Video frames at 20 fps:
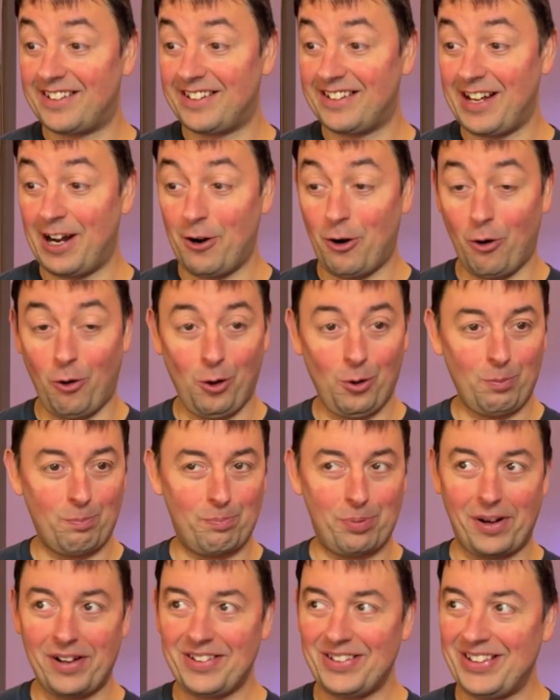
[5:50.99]
They're all
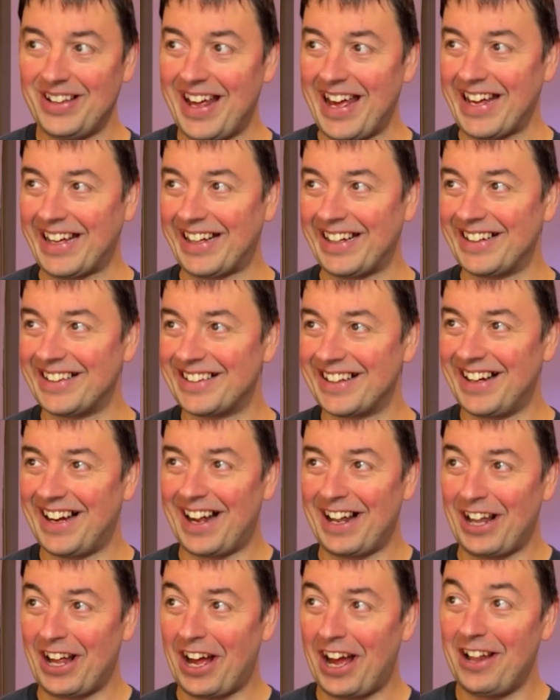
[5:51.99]
butt naked.
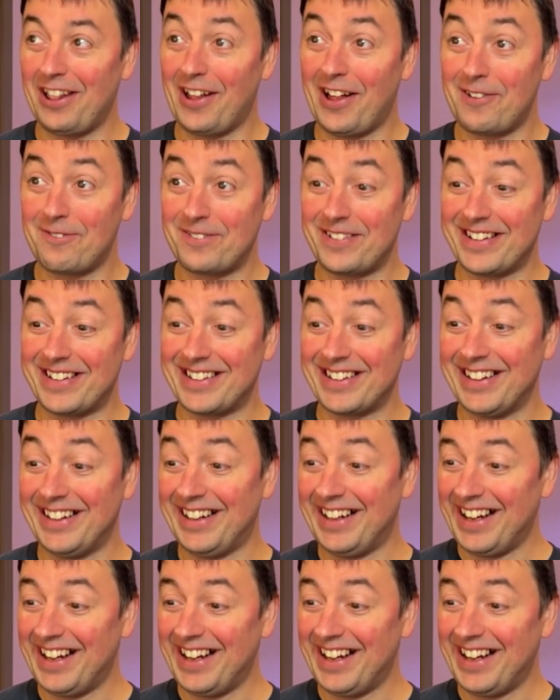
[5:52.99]
I love it.